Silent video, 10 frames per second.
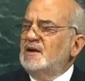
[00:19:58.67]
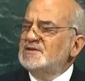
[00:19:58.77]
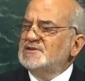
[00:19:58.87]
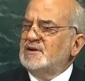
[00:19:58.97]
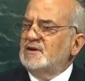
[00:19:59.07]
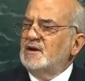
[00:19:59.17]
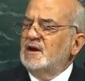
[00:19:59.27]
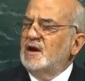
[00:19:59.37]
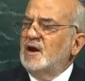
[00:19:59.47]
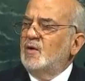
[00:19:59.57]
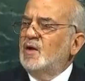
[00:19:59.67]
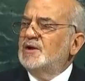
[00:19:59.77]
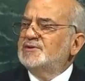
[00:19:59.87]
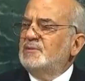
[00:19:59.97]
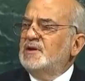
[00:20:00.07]
in
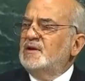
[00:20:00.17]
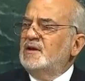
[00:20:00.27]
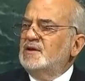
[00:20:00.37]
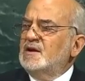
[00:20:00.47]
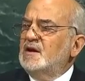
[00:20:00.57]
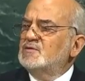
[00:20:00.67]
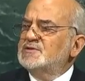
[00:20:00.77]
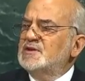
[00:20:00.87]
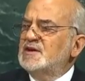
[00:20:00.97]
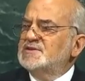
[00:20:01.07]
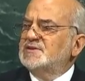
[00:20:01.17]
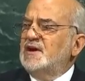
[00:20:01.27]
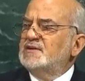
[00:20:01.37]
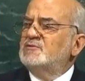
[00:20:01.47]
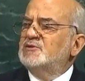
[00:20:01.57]
2011, our position is
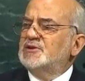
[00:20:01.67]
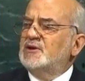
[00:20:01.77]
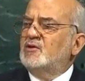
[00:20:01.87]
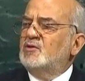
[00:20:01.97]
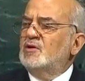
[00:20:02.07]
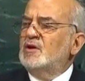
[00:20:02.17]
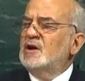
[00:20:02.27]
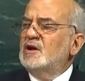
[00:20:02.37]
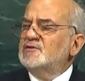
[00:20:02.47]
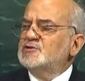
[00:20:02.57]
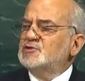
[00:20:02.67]
based on